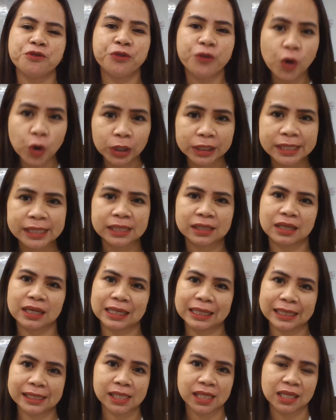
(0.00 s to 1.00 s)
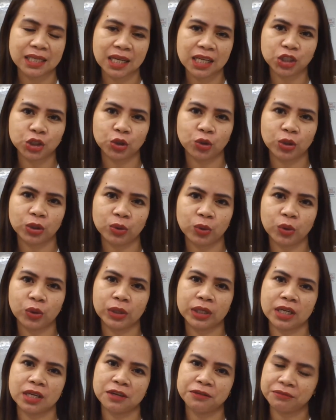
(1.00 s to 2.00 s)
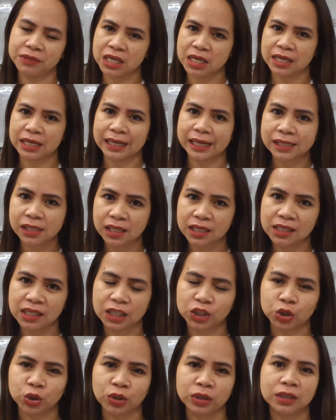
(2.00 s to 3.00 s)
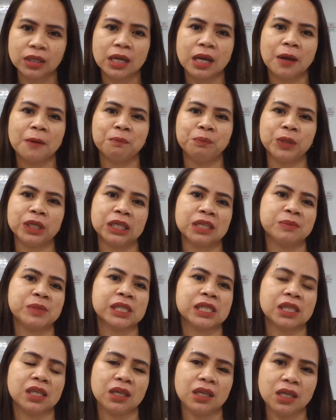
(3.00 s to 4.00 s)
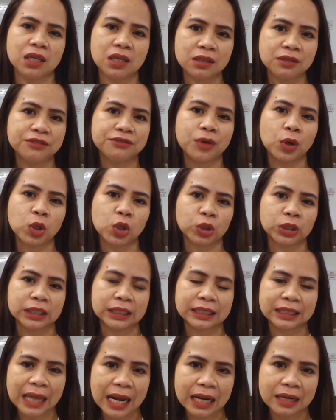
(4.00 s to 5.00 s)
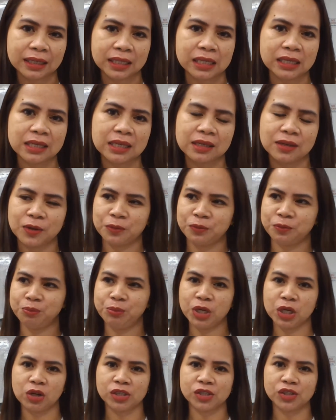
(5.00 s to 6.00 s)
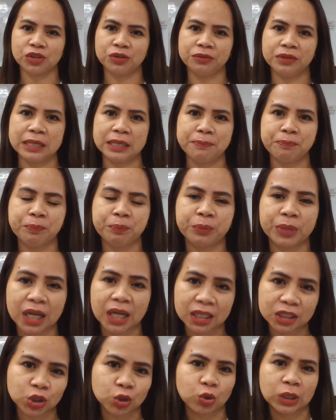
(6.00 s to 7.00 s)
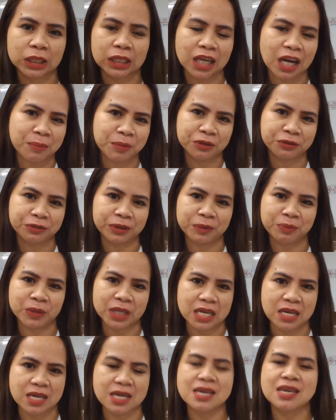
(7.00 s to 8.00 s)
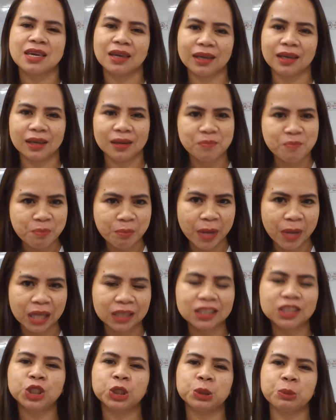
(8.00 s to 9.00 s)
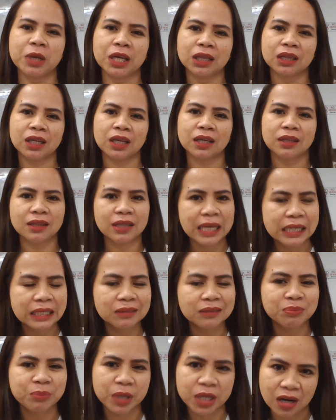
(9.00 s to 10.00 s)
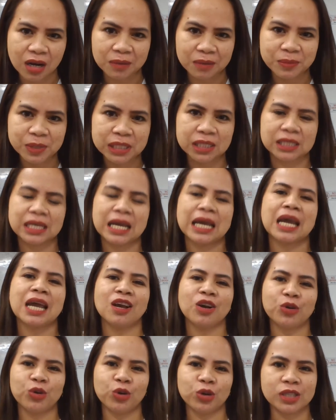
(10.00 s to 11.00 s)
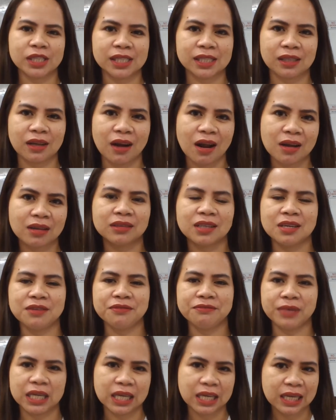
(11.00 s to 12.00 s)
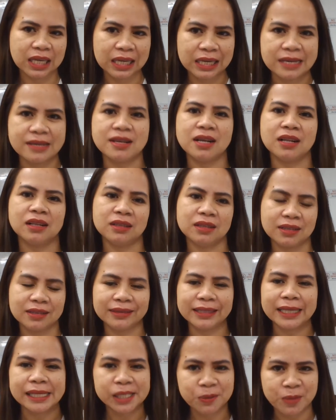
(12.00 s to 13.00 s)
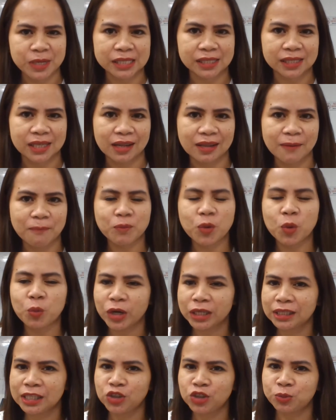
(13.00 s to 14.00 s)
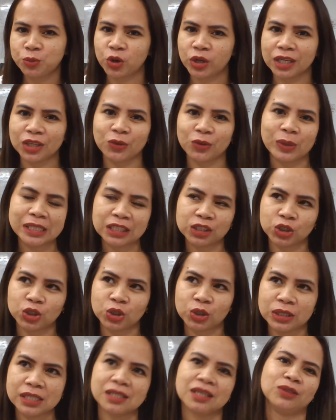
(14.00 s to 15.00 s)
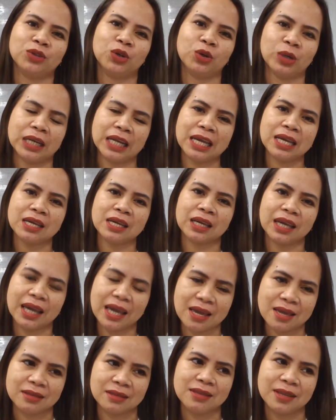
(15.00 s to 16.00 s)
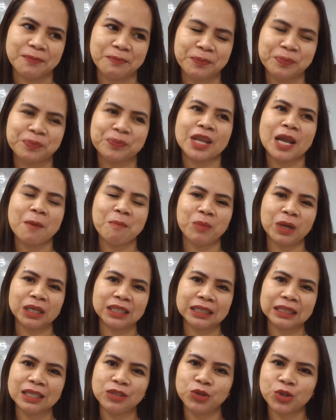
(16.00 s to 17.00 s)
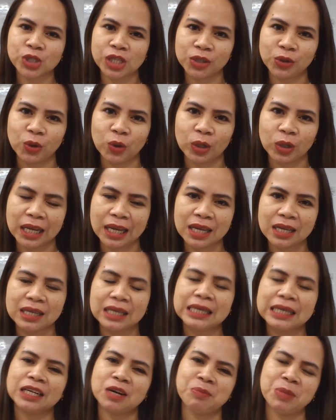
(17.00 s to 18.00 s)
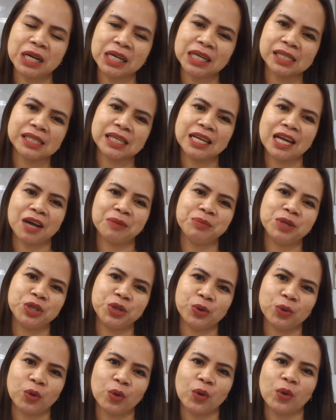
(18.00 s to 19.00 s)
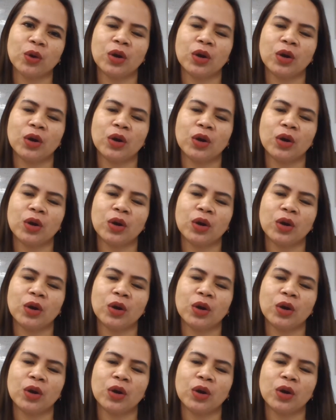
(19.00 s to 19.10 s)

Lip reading: forced resignation or if the resignation becomes involuntary because of the pressure coming from the management, then it becomes constructive illegal dismissal. So, pwede nyo pong i-question sa dole. And pagdating nyo sa dole, kapag sinabi nyo,